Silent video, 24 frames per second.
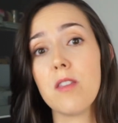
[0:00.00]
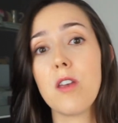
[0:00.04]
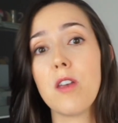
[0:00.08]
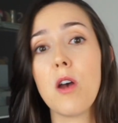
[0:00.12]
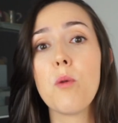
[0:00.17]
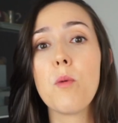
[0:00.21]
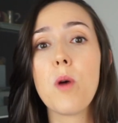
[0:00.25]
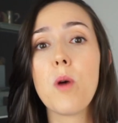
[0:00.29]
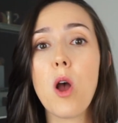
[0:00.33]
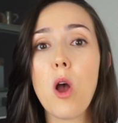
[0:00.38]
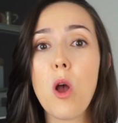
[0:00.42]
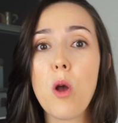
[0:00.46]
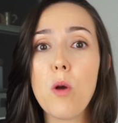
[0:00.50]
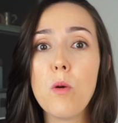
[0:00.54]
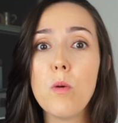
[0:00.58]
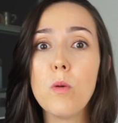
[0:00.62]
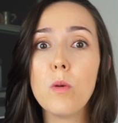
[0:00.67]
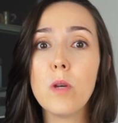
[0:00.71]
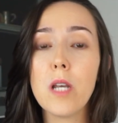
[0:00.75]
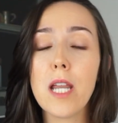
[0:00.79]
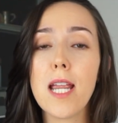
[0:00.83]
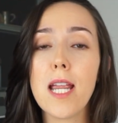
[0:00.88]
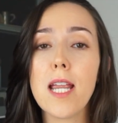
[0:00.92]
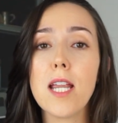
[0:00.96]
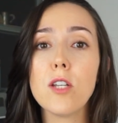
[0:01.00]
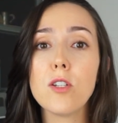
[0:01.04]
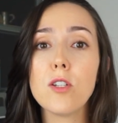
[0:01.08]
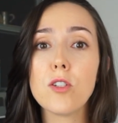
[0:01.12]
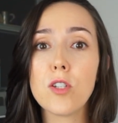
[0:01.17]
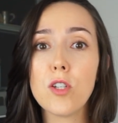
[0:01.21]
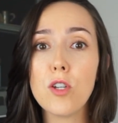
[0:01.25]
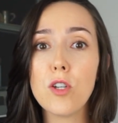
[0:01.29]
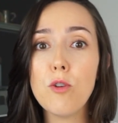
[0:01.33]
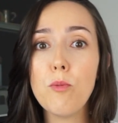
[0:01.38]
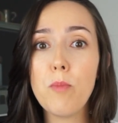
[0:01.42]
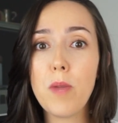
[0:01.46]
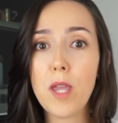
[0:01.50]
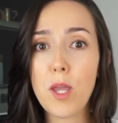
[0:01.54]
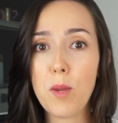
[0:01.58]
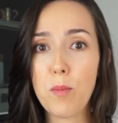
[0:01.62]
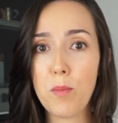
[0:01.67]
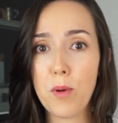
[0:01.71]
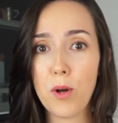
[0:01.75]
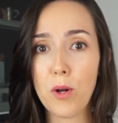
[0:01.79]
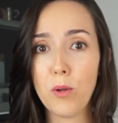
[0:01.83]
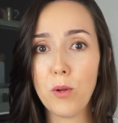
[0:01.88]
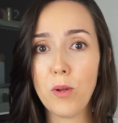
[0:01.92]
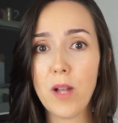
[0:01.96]
there were only 2
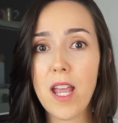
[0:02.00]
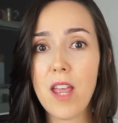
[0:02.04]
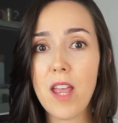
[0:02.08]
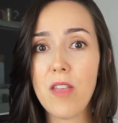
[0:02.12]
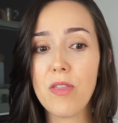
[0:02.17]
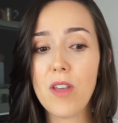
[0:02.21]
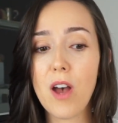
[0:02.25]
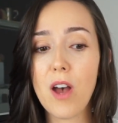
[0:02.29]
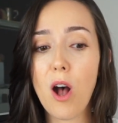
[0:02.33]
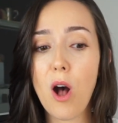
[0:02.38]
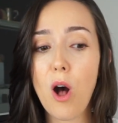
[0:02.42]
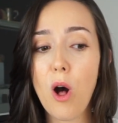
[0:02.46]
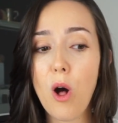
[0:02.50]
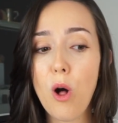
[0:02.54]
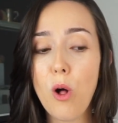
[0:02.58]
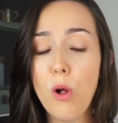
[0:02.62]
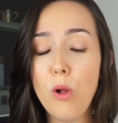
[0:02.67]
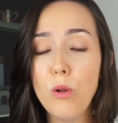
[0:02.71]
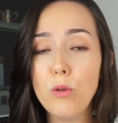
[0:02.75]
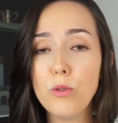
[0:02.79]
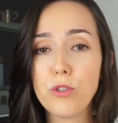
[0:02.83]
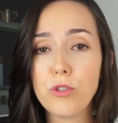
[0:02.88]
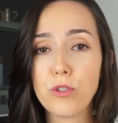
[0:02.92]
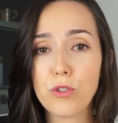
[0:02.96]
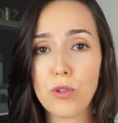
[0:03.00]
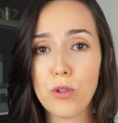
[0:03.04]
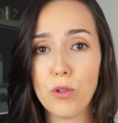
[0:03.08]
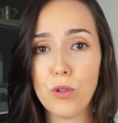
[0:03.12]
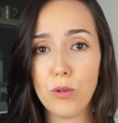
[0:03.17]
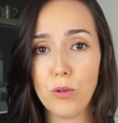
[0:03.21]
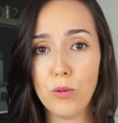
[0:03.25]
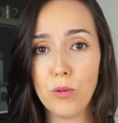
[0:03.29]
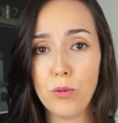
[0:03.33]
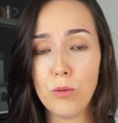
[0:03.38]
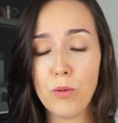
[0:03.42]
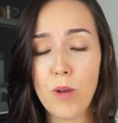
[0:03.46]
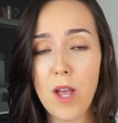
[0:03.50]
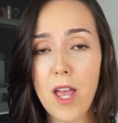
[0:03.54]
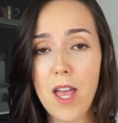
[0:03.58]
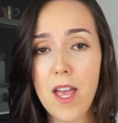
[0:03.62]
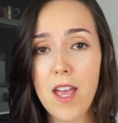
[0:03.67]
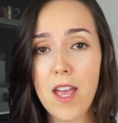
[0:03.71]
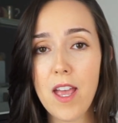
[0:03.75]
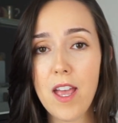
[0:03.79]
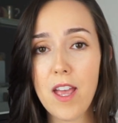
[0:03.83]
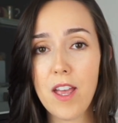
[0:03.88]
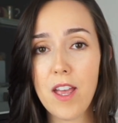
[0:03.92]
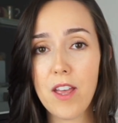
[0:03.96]
people in the whole school
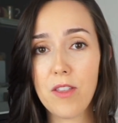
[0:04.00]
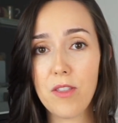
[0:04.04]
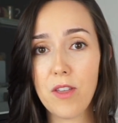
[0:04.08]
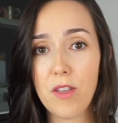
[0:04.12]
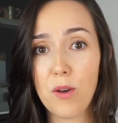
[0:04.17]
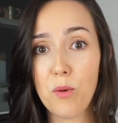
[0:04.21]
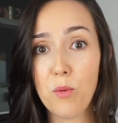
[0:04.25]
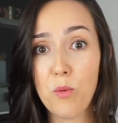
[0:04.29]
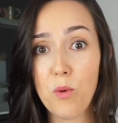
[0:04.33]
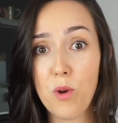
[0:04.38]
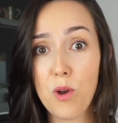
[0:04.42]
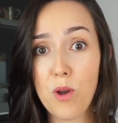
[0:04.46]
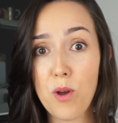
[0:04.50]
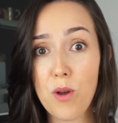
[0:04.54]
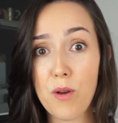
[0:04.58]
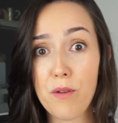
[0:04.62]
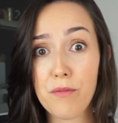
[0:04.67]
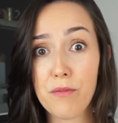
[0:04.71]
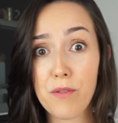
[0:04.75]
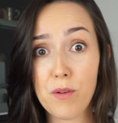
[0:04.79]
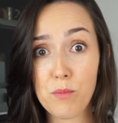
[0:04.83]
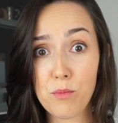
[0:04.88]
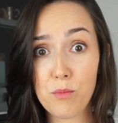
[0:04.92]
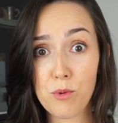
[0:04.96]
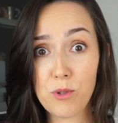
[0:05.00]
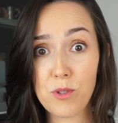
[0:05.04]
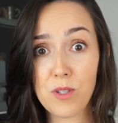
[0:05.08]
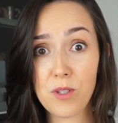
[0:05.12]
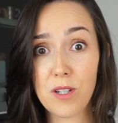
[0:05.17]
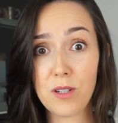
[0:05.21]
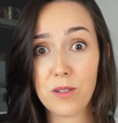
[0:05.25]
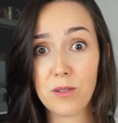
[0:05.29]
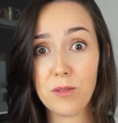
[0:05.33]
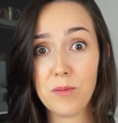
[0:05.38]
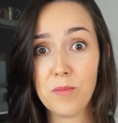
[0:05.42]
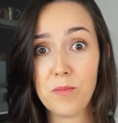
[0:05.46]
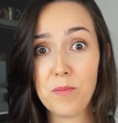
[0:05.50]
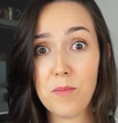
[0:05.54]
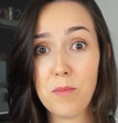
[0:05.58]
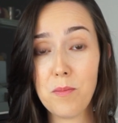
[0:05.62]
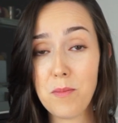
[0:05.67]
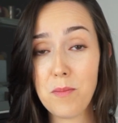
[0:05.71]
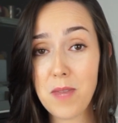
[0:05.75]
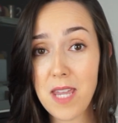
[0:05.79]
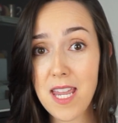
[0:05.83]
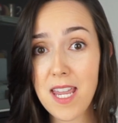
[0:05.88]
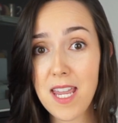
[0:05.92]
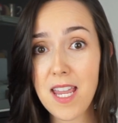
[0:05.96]
that were from Brazil,
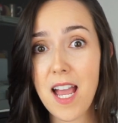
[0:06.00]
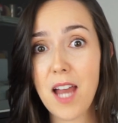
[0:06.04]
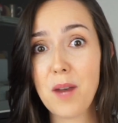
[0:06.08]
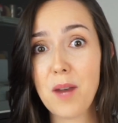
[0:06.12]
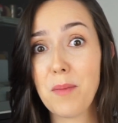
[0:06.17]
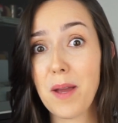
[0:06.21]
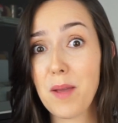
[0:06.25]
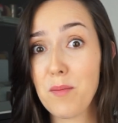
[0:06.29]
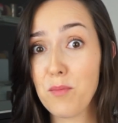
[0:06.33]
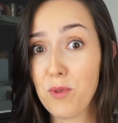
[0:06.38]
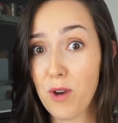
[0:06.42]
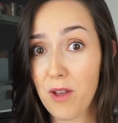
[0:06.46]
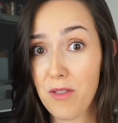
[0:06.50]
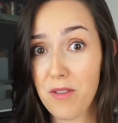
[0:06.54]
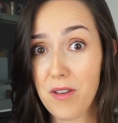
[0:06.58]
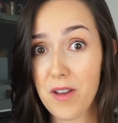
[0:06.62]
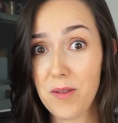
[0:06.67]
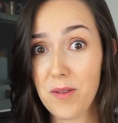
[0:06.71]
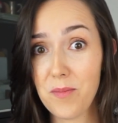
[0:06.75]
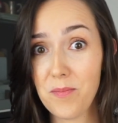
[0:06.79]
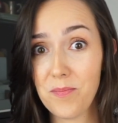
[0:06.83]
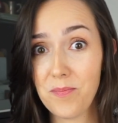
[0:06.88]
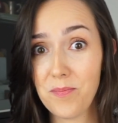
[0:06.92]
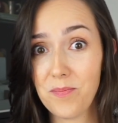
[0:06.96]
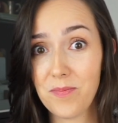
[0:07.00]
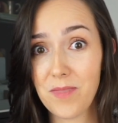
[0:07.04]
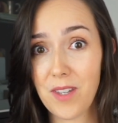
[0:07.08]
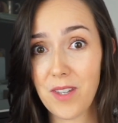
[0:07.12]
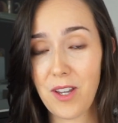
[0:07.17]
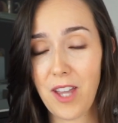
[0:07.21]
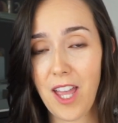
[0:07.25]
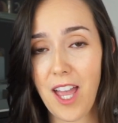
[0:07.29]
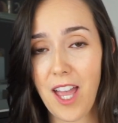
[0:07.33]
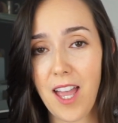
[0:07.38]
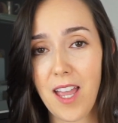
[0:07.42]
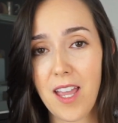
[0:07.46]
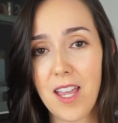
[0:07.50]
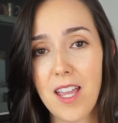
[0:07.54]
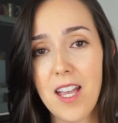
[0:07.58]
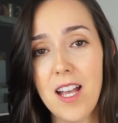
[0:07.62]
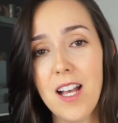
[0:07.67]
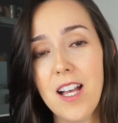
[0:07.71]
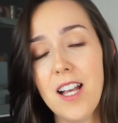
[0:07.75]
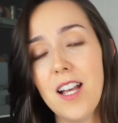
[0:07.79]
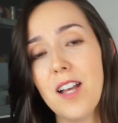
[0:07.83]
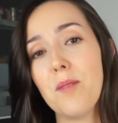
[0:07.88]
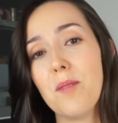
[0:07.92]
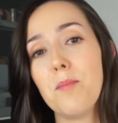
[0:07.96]
me and my brother. Okay,
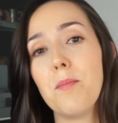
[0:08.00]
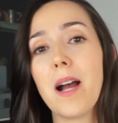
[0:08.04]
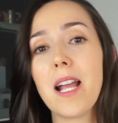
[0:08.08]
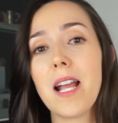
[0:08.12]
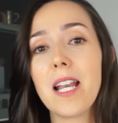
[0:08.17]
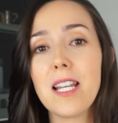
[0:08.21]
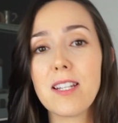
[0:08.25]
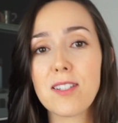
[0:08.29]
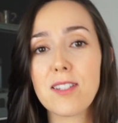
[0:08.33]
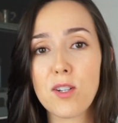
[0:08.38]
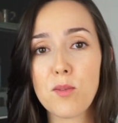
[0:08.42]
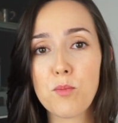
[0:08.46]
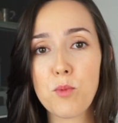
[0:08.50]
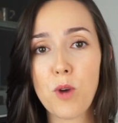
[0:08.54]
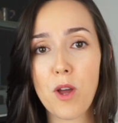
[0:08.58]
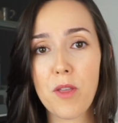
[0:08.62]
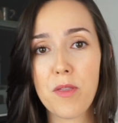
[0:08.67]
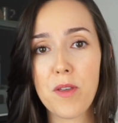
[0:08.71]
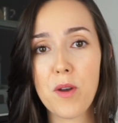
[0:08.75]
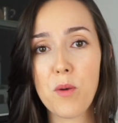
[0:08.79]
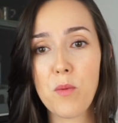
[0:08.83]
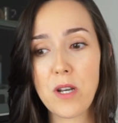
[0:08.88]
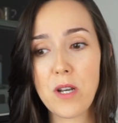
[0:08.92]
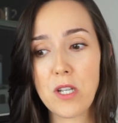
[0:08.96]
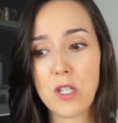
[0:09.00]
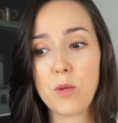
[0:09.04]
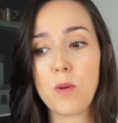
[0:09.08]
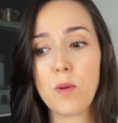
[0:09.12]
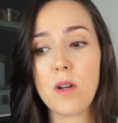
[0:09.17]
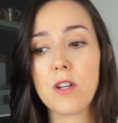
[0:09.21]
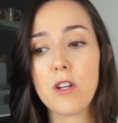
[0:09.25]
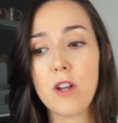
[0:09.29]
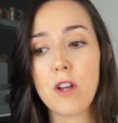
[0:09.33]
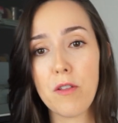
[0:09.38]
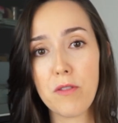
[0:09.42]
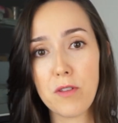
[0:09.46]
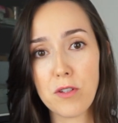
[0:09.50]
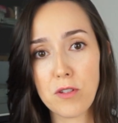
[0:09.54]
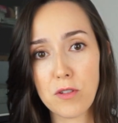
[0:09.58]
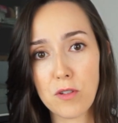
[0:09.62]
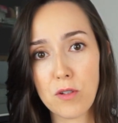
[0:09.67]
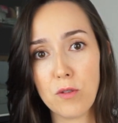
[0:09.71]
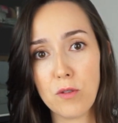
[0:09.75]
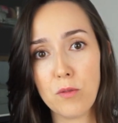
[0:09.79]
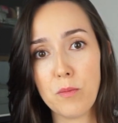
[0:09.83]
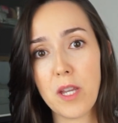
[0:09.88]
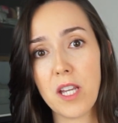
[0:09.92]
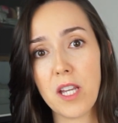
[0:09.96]
my little brother went to another
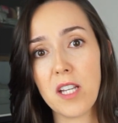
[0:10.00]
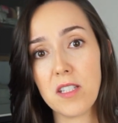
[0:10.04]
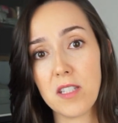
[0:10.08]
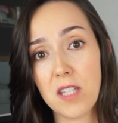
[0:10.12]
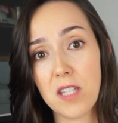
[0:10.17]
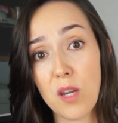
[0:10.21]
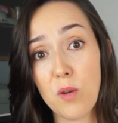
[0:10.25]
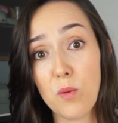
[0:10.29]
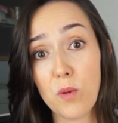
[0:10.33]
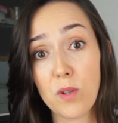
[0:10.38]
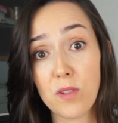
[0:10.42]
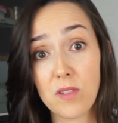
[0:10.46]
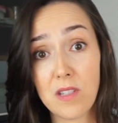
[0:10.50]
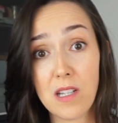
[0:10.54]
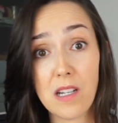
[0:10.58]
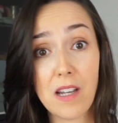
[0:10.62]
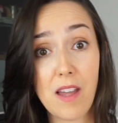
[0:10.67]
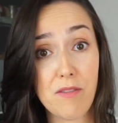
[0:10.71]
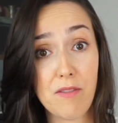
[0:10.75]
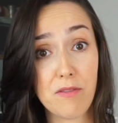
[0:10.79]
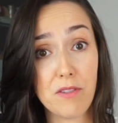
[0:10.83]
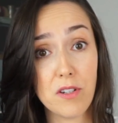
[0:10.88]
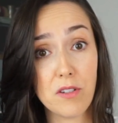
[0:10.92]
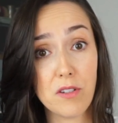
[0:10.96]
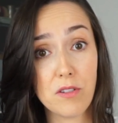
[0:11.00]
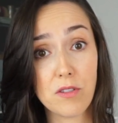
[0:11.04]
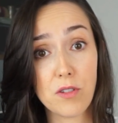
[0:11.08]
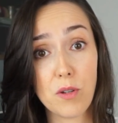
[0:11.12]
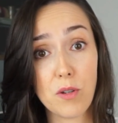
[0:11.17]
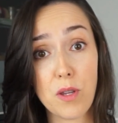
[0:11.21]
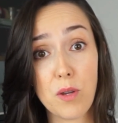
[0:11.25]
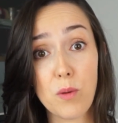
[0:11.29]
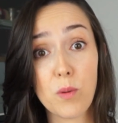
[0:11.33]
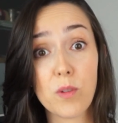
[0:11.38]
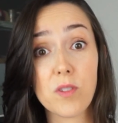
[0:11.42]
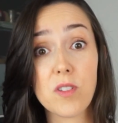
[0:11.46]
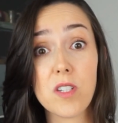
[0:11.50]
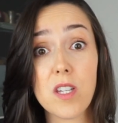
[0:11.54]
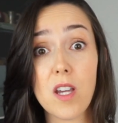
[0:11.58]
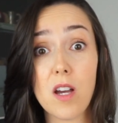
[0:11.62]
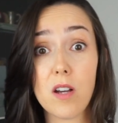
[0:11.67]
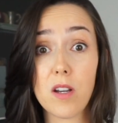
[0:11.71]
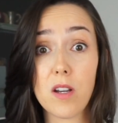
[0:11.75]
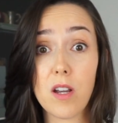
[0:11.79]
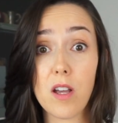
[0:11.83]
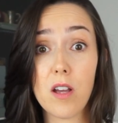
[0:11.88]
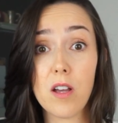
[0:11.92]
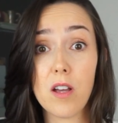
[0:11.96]
school because he was 11, so he was
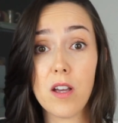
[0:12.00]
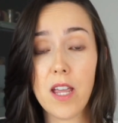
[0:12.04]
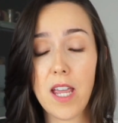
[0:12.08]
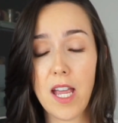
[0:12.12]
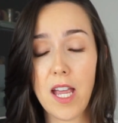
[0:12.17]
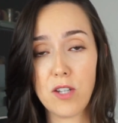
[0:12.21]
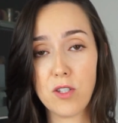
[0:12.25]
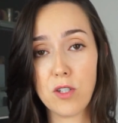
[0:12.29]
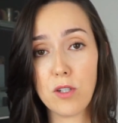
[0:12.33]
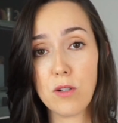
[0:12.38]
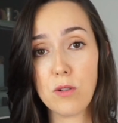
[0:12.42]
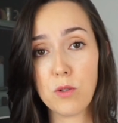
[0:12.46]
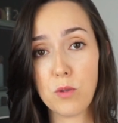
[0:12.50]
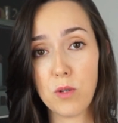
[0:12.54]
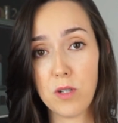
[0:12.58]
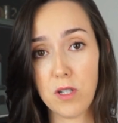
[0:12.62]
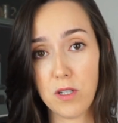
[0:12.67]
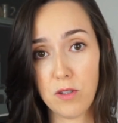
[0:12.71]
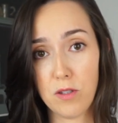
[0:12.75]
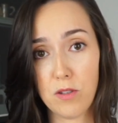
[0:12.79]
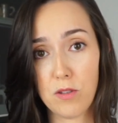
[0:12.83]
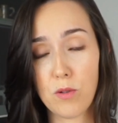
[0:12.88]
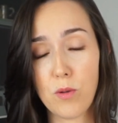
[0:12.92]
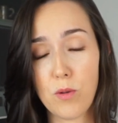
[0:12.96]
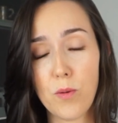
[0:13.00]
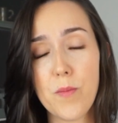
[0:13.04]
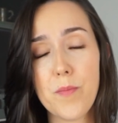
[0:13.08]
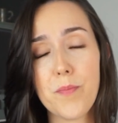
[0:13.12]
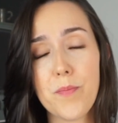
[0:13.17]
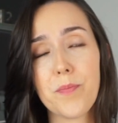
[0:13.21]
younger, he had to go to another school.